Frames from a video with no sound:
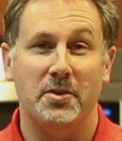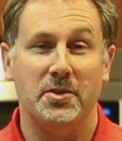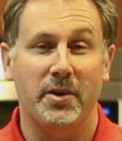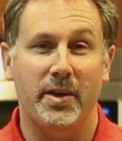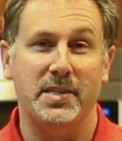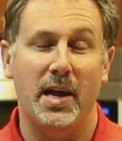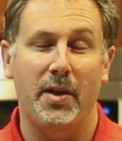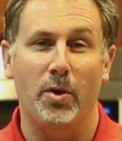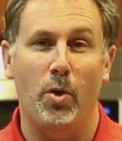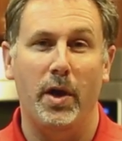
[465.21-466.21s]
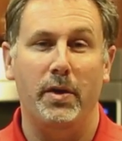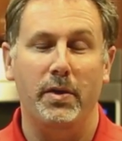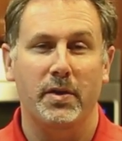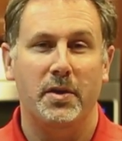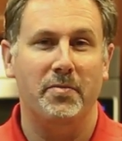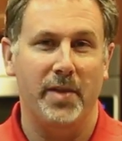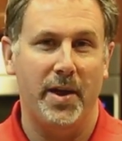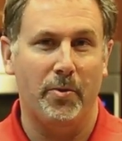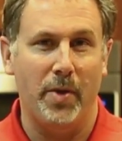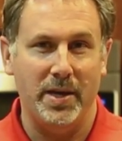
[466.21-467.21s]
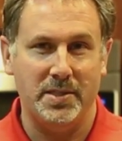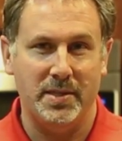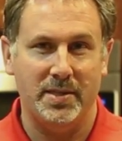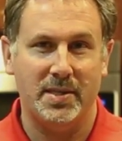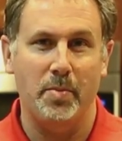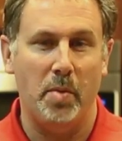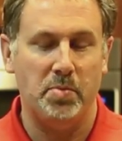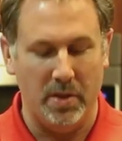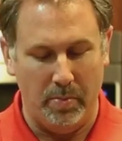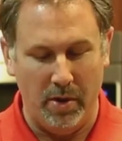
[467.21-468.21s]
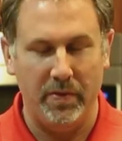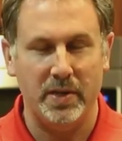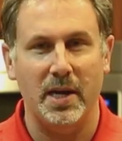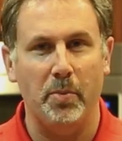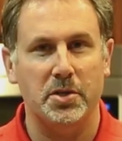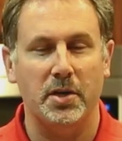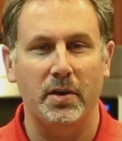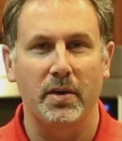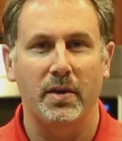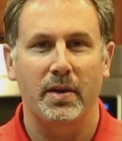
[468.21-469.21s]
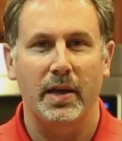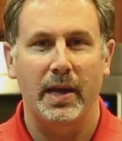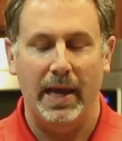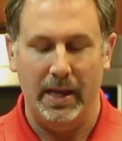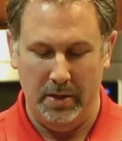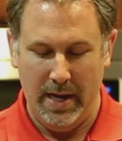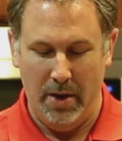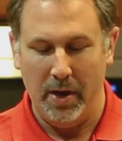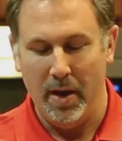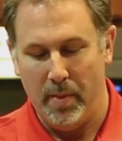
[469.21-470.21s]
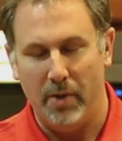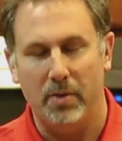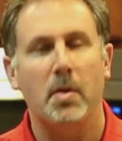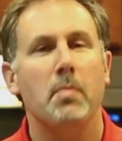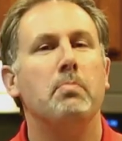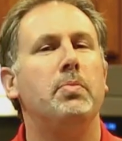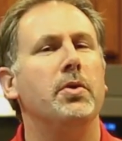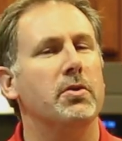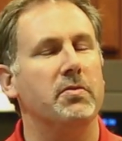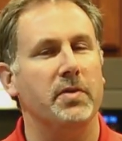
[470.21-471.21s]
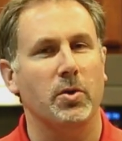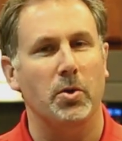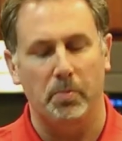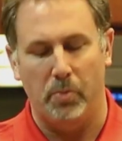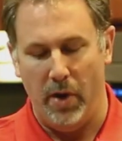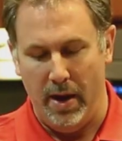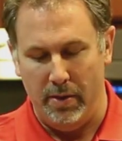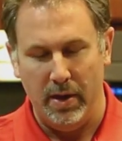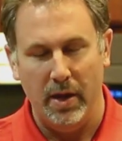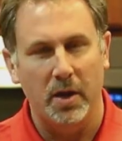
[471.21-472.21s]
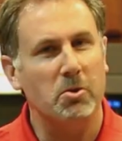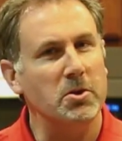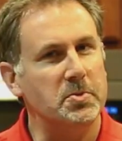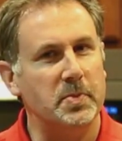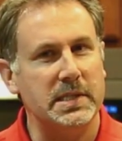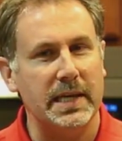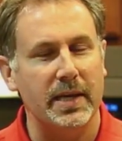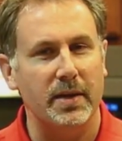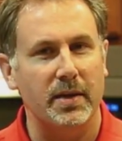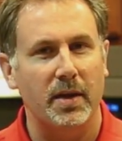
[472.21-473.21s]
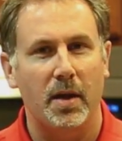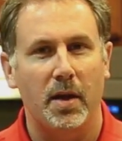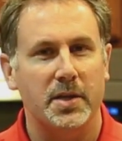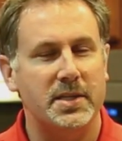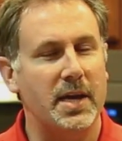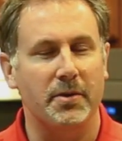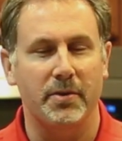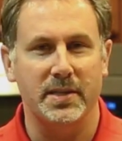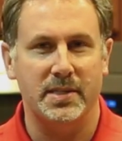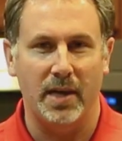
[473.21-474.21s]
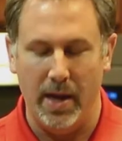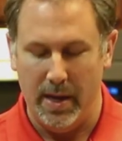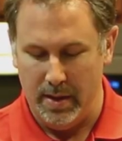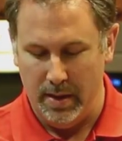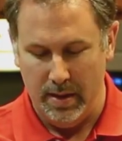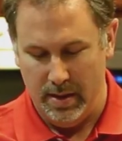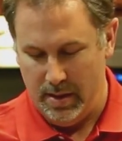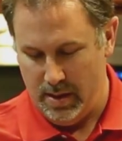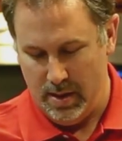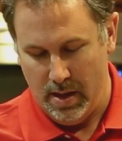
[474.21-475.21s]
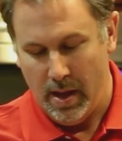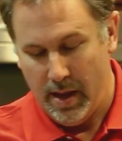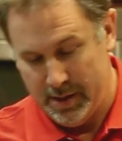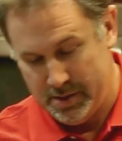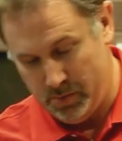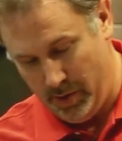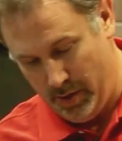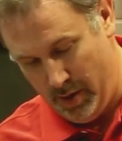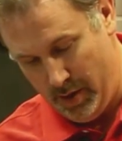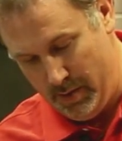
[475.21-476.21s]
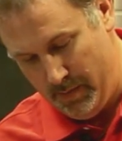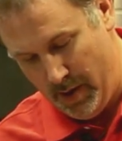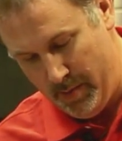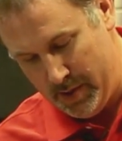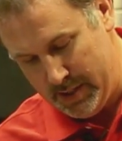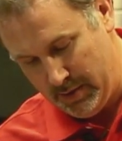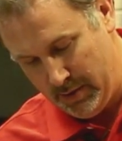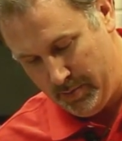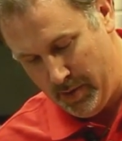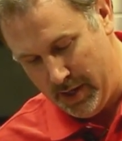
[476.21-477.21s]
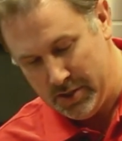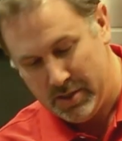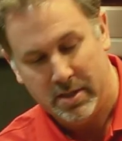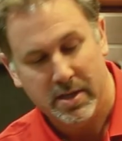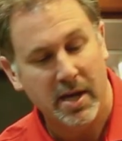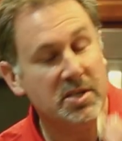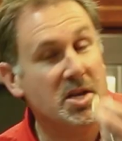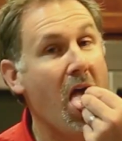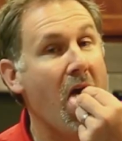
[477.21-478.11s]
so your turkey's out of the oil. You've let it rest. It's come up to the perfect temperature, and look how it came out. Beautifully golden brown, crispy skin, tender inside. It's really good. I'm gonna take a little bite just to taste.